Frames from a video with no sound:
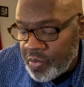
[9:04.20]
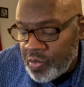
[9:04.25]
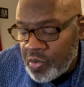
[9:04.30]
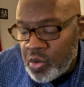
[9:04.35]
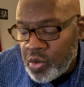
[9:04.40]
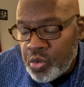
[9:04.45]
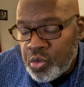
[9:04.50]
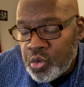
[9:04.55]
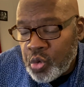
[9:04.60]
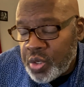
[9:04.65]

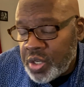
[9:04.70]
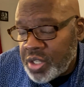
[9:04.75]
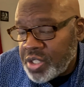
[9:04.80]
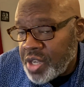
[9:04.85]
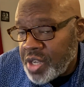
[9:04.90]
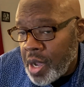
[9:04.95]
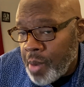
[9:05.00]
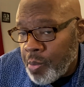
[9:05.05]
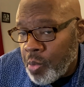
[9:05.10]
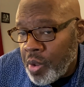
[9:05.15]
you're doing a
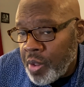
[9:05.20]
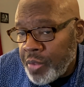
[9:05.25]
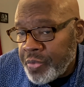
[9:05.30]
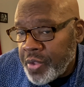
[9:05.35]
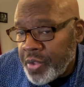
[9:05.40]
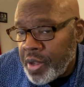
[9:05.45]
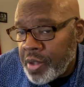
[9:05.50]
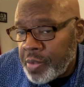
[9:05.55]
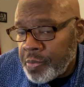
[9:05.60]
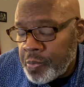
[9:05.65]
job well
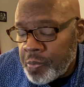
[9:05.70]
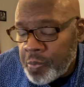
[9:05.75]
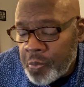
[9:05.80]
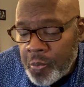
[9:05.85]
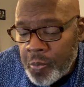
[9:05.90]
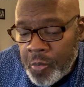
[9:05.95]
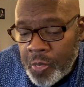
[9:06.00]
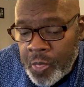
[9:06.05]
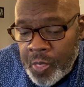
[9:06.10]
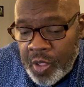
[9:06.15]
done.
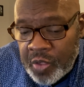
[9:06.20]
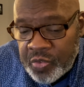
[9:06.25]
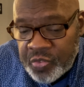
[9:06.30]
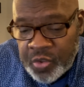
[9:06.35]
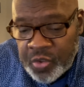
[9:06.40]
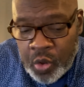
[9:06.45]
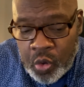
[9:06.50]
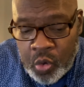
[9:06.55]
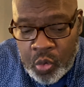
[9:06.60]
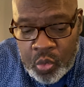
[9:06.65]

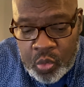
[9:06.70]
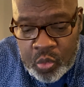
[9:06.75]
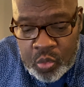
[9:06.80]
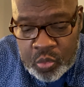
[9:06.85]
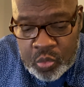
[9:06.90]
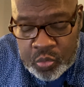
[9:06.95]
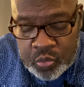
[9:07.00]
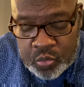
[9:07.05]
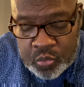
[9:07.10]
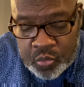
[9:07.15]
So
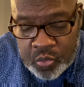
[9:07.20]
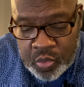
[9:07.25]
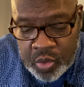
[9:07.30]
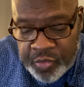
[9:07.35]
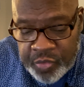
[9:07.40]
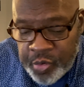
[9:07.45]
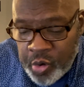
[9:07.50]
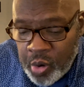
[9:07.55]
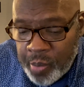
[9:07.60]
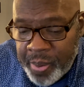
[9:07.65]
if
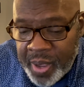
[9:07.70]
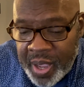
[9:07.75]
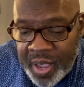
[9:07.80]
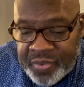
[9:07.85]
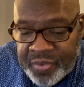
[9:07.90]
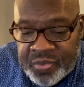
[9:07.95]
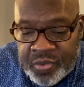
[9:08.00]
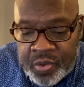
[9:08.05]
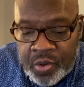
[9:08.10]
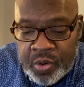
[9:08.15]
you're a
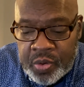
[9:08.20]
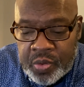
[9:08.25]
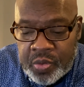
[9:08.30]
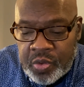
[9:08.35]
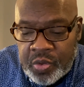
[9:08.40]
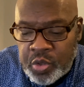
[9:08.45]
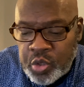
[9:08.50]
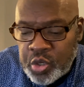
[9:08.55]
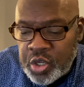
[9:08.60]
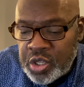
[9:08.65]
pastor,
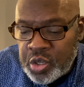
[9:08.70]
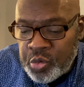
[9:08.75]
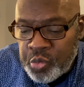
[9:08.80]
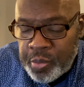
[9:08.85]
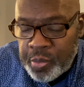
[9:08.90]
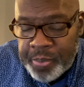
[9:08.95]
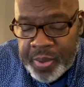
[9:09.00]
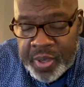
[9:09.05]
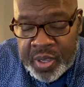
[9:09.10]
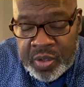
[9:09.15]
you need to
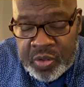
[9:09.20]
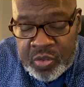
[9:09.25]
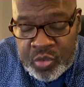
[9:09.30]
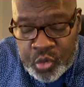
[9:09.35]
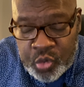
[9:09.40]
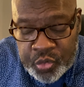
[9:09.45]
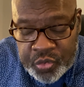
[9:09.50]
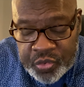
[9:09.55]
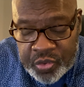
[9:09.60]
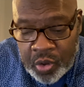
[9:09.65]
repent,
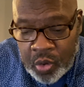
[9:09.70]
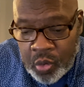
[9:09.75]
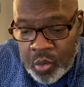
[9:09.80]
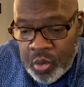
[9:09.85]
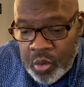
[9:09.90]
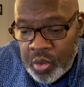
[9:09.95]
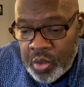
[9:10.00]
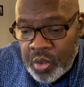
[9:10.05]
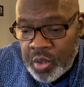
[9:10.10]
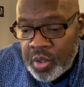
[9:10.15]
do so.
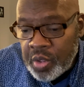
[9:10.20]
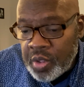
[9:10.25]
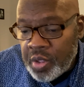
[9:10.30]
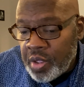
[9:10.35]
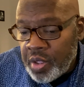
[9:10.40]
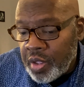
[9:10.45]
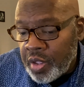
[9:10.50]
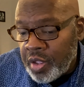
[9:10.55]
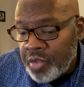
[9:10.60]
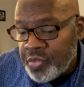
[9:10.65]

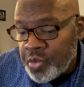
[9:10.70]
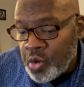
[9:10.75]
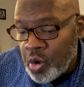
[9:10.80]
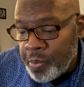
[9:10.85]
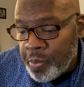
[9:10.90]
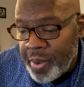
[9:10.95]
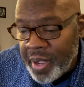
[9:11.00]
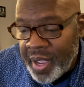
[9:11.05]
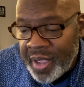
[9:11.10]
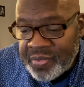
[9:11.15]
If you're a
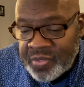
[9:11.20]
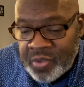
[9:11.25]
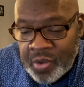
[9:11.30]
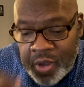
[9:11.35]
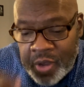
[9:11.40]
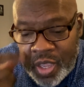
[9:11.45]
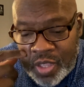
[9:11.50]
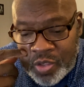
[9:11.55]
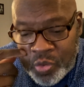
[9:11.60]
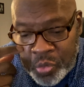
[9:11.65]
pastor
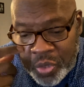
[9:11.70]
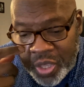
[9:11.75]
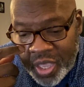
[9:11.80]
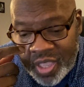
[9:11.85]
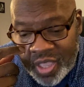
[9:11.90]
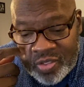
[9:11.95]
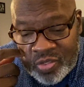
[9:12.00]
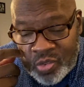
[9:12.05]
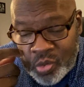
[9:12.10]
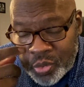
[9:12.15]
and you
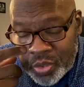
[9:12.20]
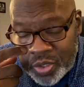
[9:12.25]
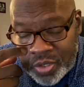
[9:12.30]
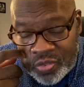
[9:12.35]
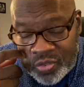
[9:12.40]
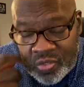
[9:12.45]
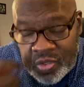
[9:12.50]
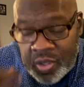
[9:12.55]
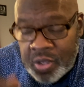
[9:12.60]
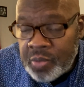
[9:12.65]
can't do
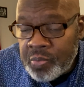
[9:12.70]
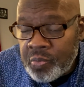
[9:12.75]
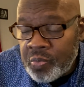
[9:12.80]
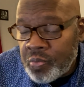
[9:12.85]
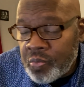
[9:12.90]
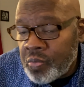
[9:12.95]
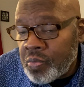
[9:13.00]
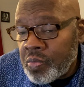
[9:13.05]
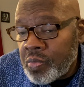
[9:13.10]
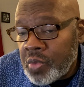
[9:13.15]
this, then
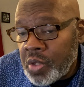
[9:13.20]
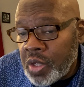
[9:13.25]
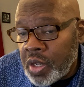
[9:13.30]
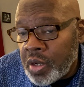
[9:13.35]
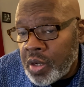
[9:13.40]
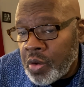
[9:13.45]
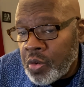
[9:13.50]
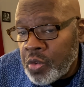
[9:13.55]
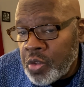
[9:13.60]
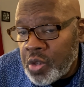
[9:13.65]
you
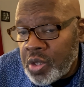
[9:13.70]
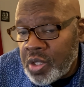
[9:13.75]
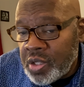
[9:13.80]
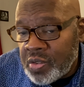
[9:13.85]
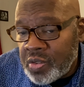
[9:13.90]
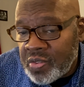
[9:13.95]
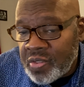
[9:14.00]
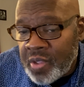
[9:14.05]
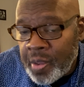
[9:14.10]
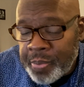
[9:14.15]
know, you need
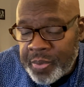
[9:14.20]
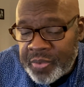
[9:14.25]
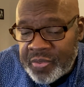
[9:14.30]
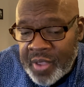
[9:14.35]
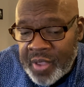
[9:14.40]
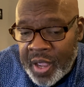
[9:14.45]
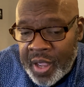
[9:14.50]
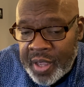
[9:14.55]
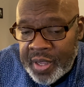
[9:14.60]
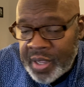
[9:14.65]
to step
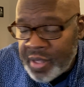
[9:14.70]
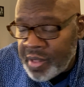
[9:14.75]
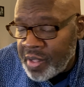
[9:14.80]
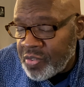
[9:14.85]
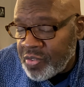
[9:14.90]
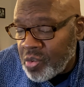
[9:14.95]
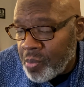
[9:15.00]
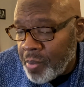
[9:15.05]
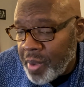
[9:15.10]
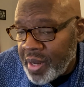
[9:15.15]
aside and let
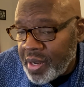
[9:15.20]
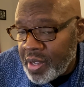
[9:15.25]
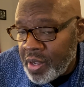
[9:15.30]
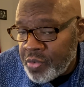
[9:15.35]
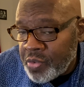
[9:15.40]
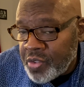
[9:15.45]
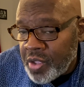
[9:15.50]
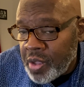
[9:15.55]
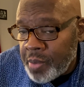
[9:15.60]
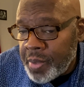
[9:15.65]
somebody
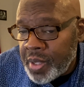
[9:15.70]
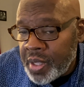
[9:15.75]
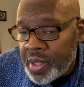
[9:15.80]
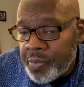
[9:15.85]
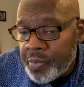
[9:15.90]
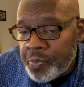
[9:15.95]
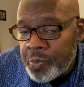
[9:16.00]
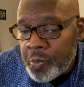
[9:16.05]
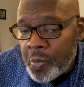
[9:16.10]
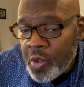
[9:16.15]
else come
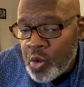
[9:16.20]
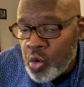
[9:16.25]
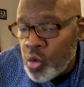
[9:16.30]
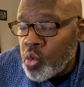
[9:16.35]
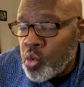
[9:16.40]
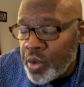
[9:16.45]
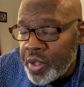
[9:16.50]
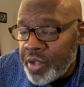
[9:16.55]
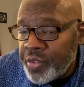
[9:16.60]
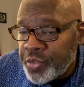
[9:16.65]
in who
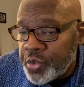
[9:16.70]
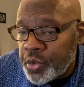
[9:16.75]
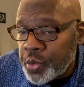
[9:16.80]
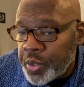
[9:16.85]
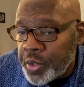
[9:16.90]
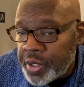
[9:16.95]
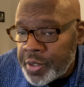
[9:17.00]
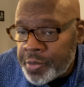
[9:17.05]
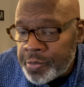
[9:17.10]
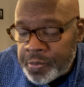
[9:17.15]
will do
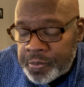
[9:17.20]
it.